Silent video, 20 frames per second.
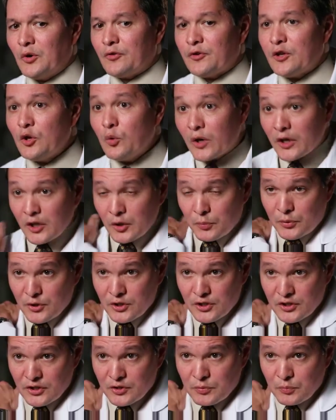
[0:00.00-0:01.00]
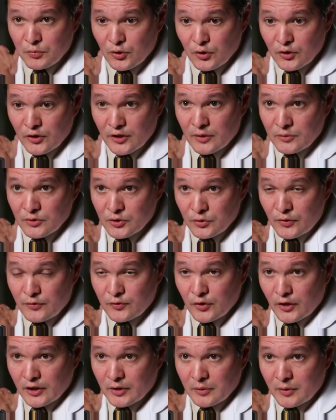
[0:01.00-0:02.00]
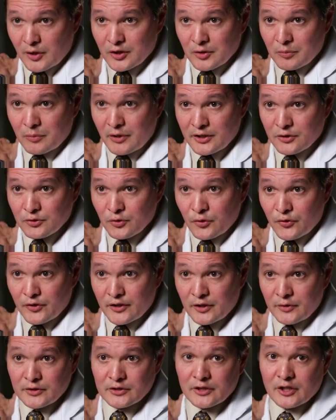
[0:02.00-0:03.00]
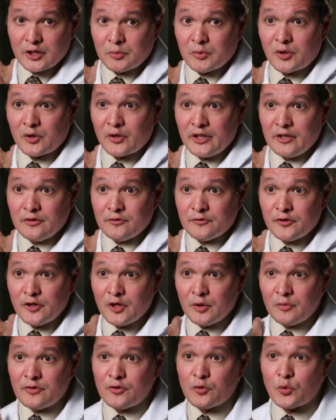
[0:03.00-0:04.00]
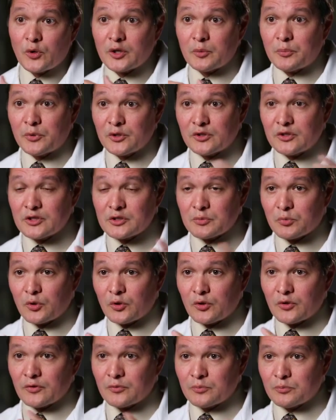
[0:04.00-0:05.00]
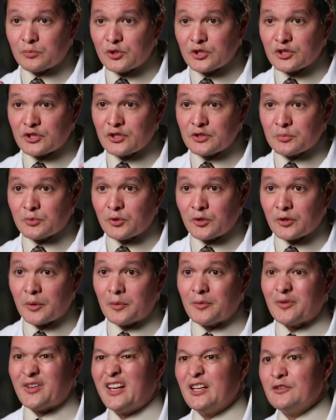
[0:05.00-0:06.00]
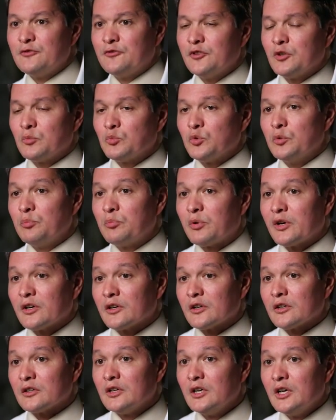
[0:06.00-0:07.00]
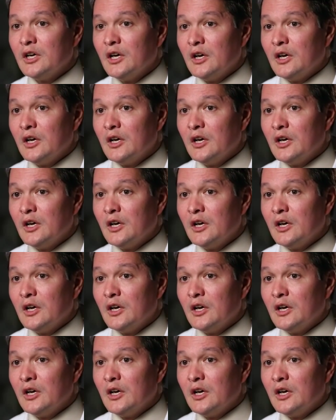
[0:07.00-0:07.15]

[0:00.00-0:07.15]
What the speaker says: Well, if he wanted to push this program, so we've talked about the mitral thing, we talked about AFib. If he wanted to put this push this program of AFib repair,